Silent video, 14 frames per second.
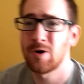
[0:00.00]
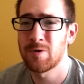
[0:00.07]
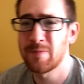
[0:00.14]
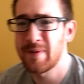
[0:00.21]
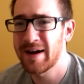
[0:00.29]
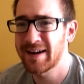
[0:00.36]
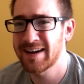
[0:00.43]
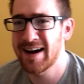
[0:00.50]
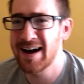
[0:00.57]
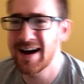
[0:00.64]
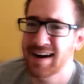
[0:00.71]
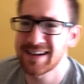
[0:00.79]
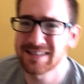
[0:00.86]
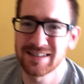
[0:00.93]
Oh my
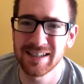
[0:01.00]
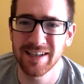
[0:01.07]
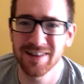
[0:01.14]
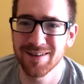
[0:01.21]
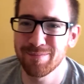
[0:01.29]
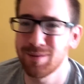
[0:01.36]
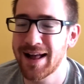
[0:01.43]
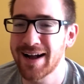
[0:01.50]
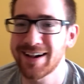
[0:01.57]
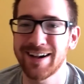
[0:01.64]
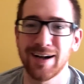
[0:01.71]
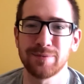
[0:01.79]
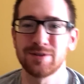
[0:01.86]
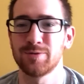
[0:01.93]
god, I seen the Black
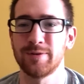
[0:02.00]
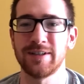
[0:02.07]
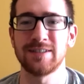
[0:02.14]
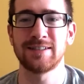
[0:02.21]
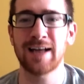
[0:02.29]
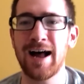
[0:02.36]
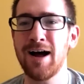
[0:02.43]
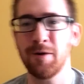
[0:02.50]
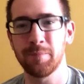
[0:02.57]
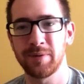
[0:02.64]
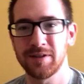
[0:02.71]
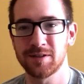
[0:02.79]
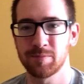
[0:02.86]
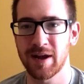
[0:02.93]
Ops three zombies,